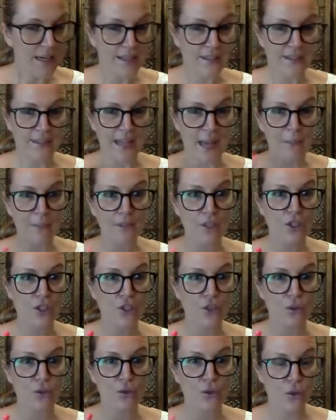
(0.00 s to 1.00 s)
number
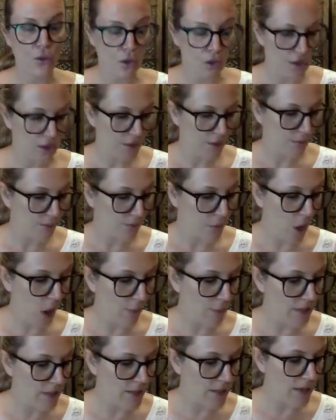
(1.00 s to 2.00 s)
2, the
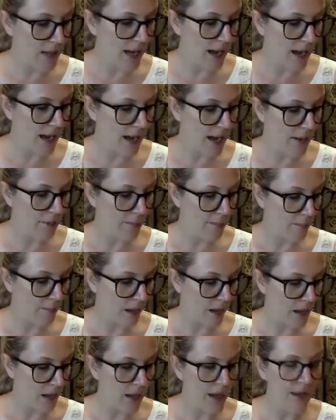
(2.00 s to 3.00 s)
common
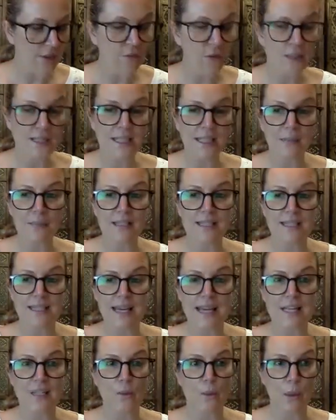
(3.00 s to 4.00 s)
invoicing
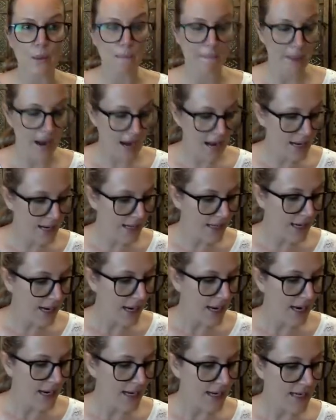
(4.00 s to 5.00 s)
mistakes we make
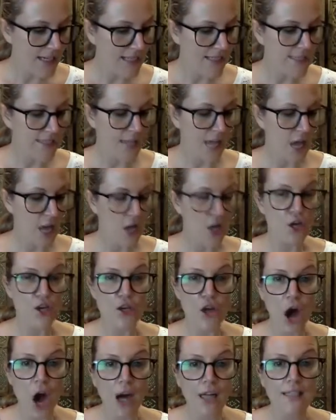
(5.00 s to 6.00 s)
is
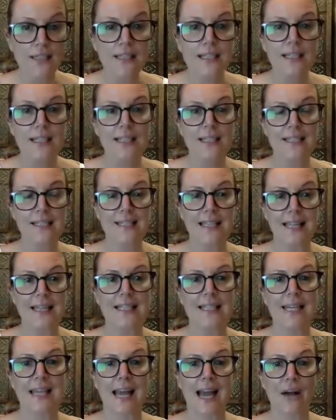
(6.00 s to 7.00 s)
not
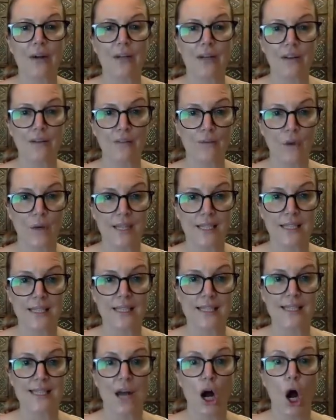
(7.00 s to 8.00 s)
sending out
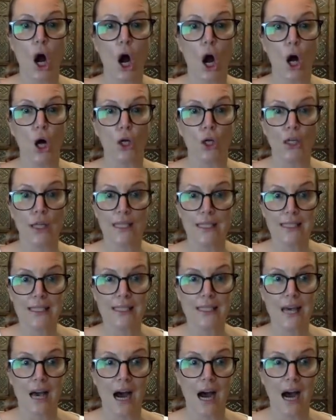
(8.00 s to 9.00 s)
invoices on
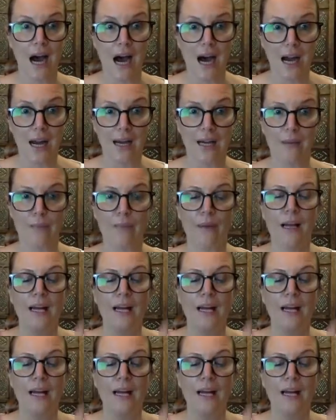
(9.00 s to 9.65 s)
time.